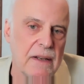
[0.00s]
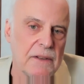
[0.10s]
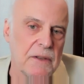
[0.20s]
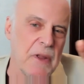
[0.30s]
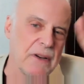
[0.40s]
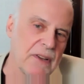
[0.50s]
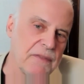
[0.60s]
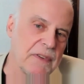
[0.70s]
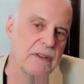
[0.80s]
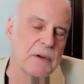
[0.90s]
Some of their
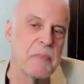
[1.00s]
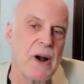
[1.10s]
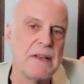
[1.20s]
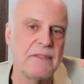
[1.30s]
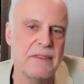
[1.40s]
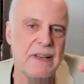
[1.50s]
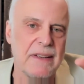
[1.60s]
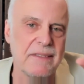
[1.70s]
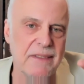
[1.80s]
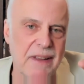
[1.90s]
stuff is a little pricey.
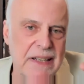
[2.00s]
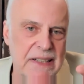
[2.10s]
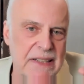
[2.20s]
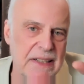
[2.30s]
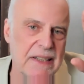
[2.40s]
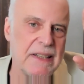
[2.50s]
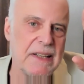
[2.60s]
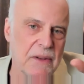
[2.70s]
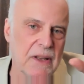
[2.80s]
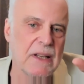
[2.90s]
It's like, you
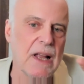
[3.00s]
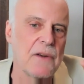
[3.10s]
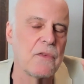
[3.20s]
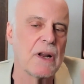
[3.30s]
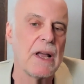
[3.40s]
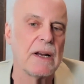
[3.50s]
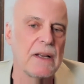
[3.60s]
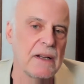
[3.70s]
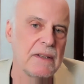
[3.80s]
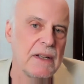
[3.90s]
know, like a lot of organic